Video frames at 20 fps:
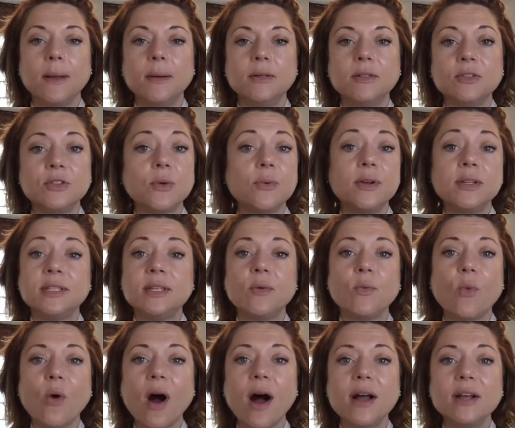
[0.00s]
So is it
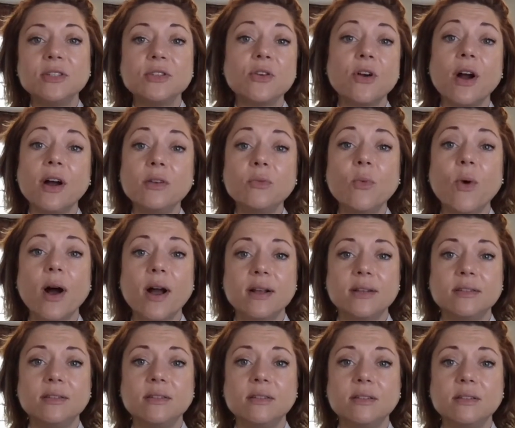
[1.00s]
wise or
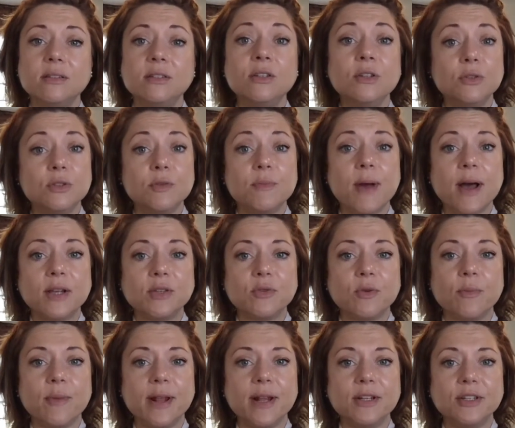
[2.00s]
unwise to use a
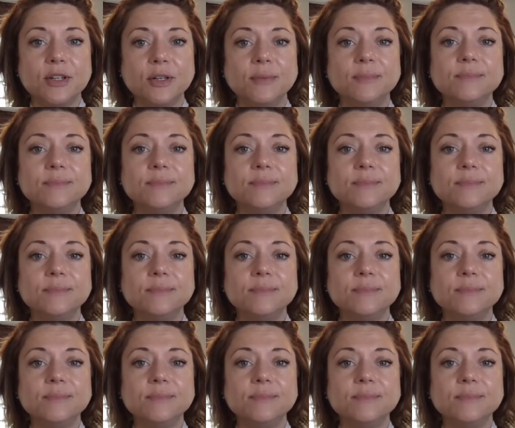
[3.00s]
password manager?